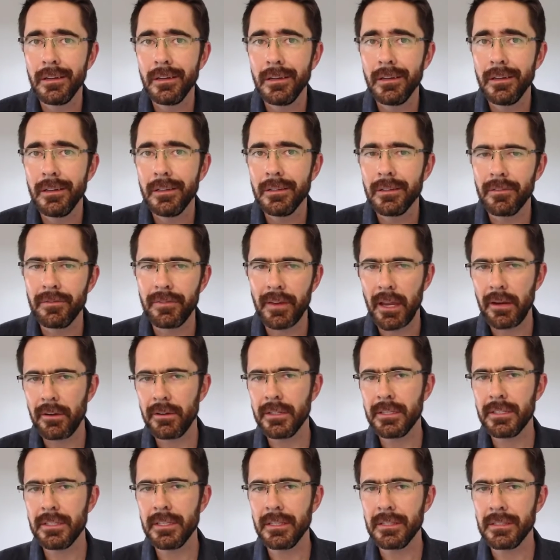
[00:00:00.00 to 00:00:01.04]
The
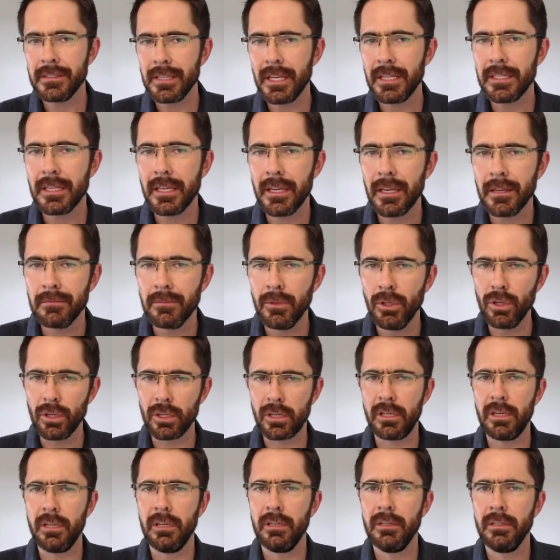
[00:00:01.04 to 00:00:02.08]
Pharisees said to him,
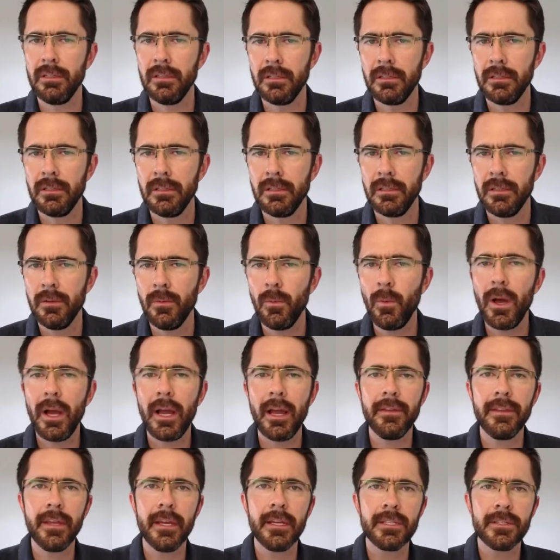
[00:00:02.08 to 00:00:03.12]
"Look, why
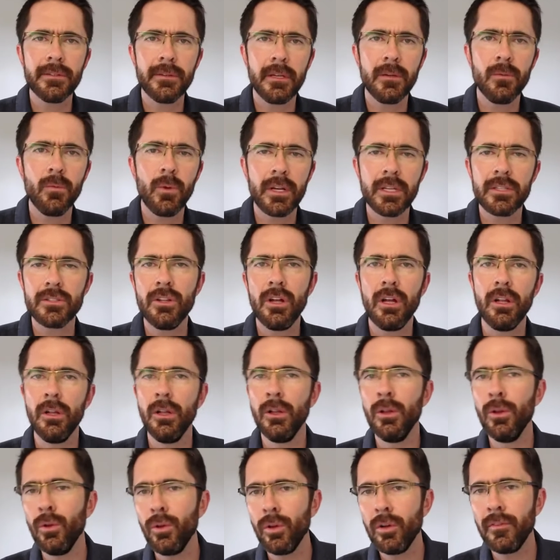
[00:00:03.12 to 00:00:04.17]
are they doing what is not
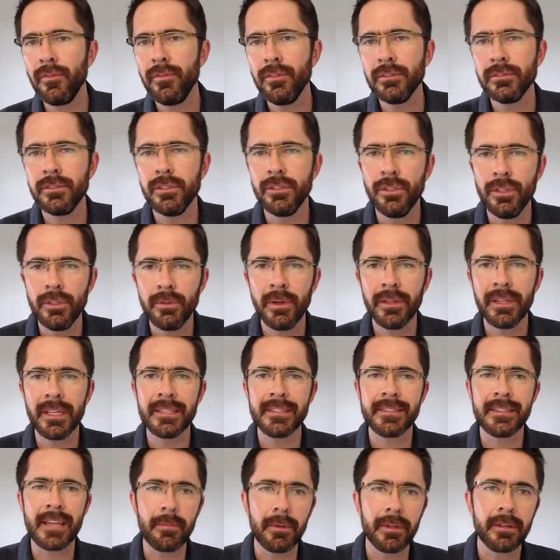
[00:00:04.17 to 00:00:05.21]
lawful to do on the
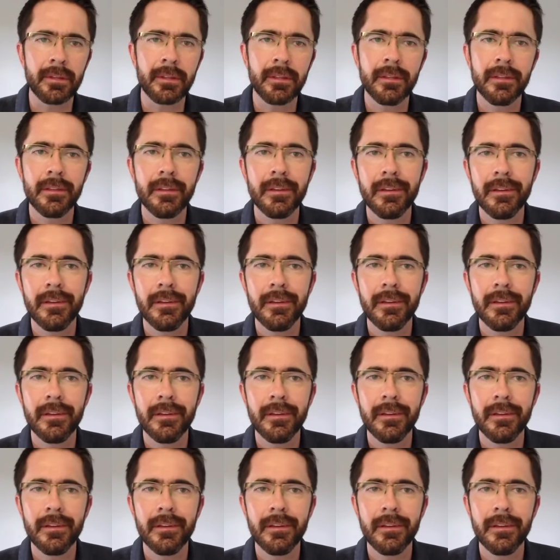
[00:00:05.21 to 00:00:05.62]
Sabbath?"